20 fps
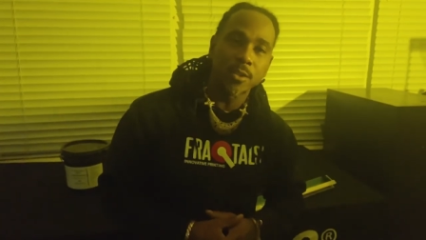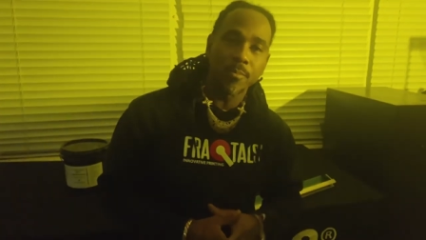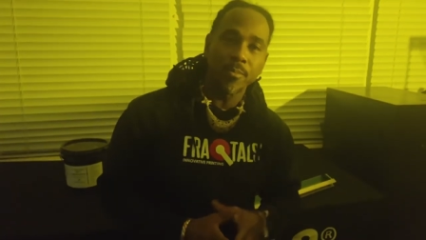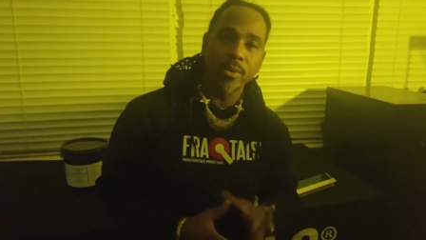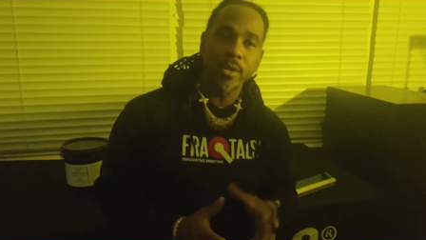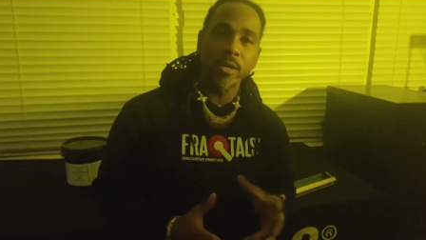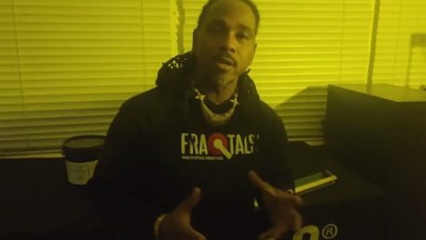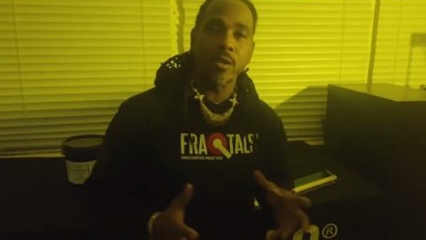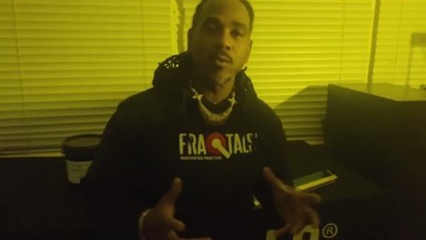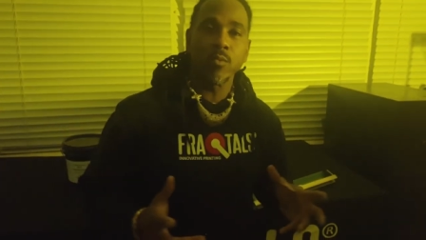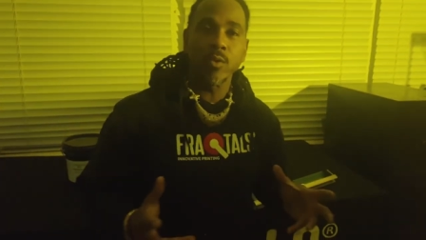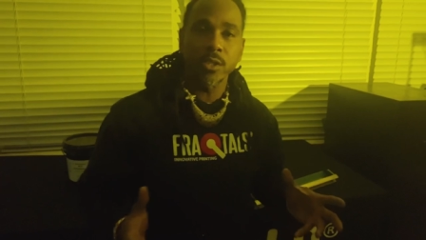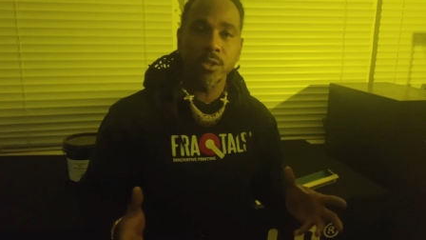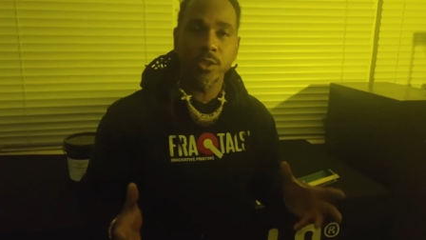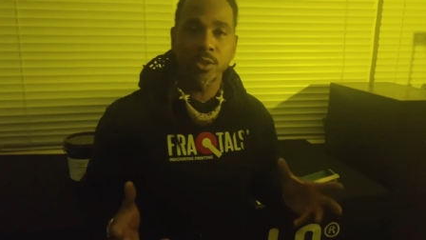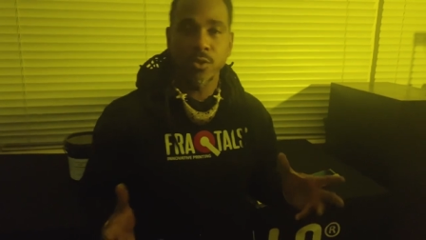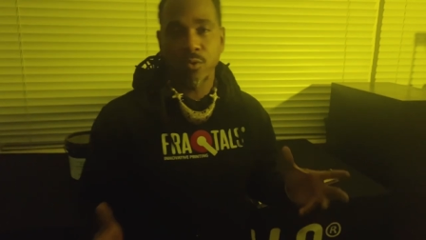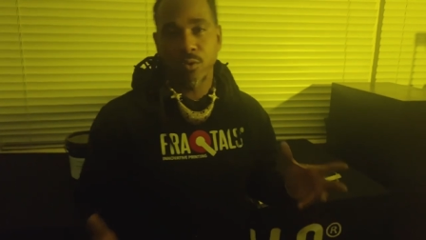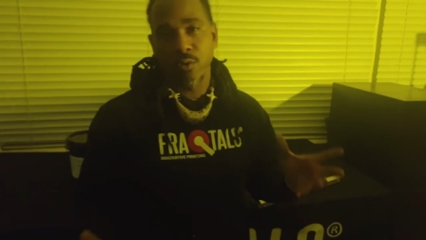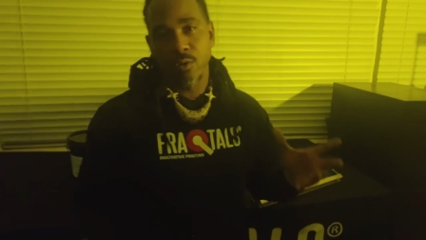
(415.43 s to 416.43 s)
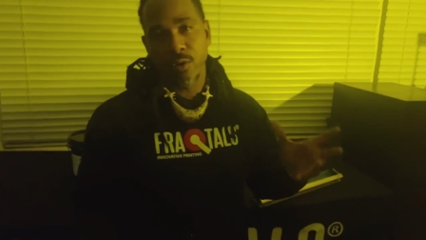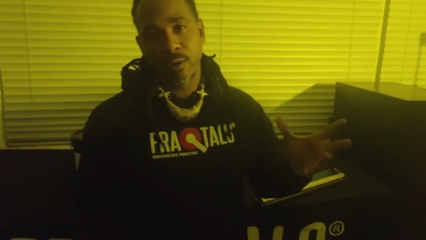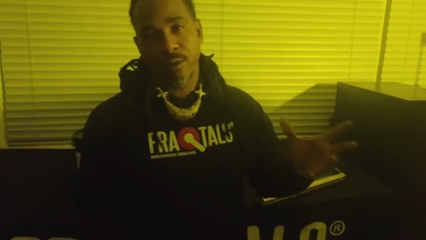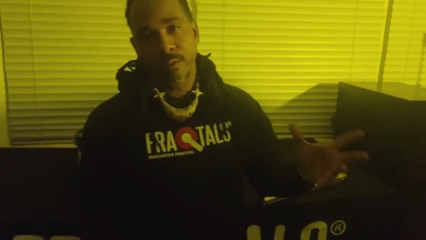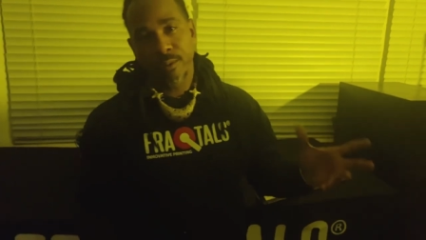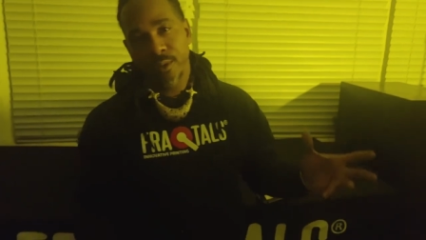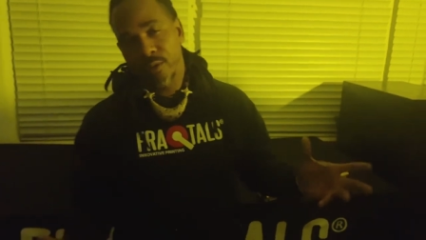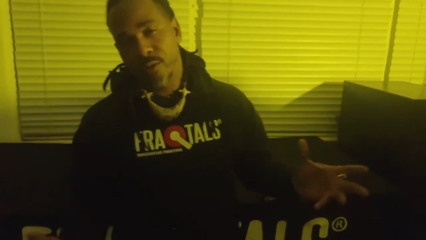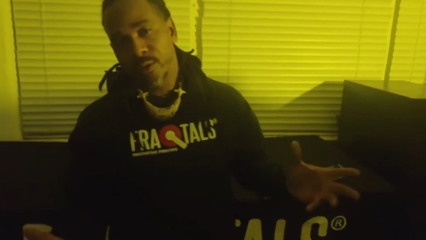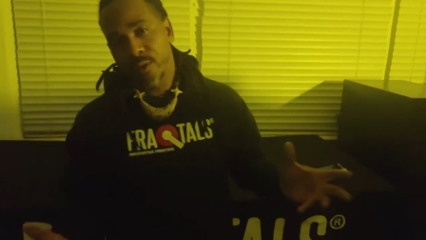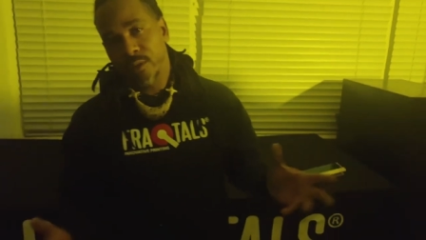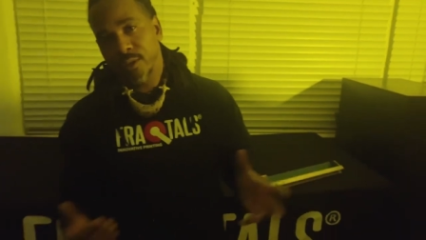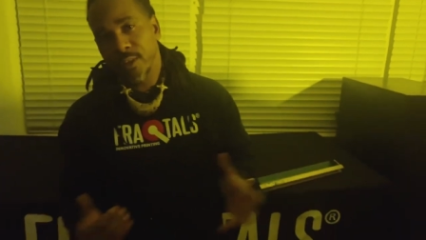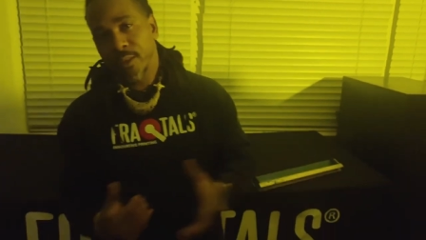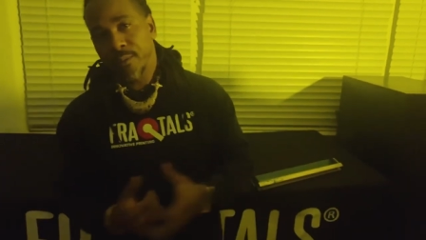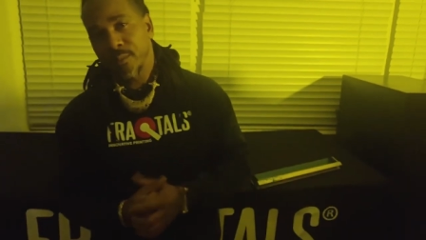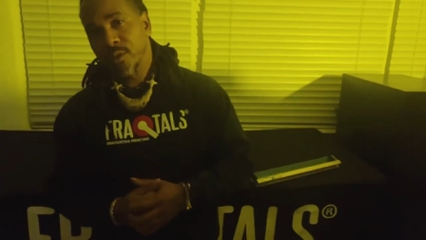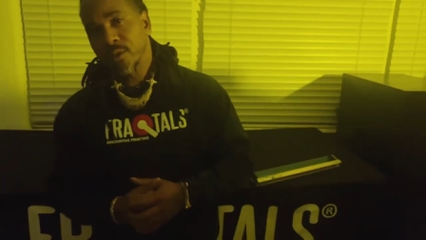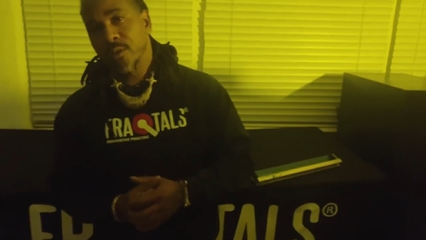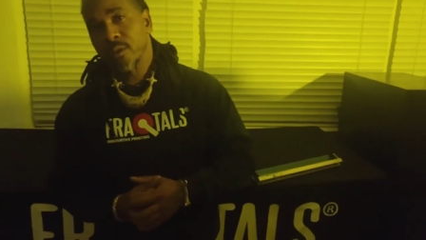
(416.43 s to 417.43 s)
depending on what your, you know, your
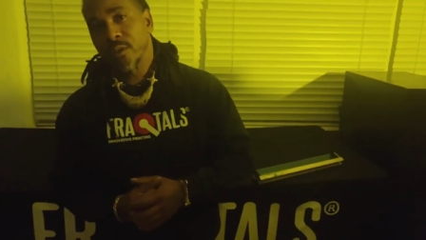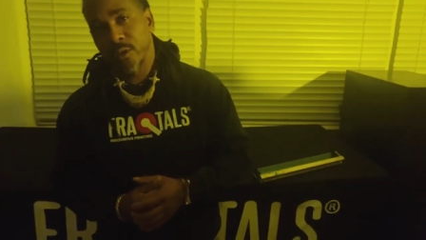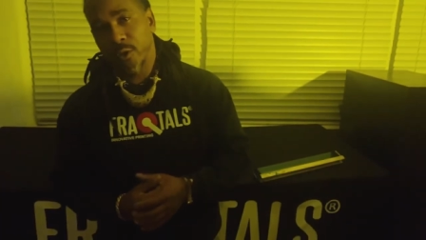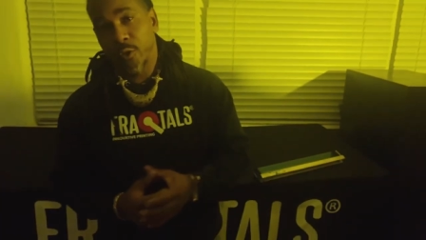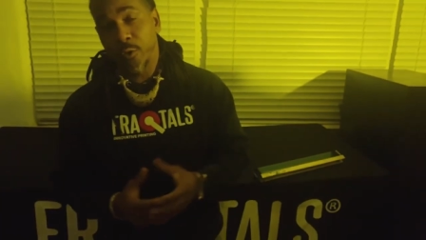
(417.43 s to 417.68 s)
temperature, your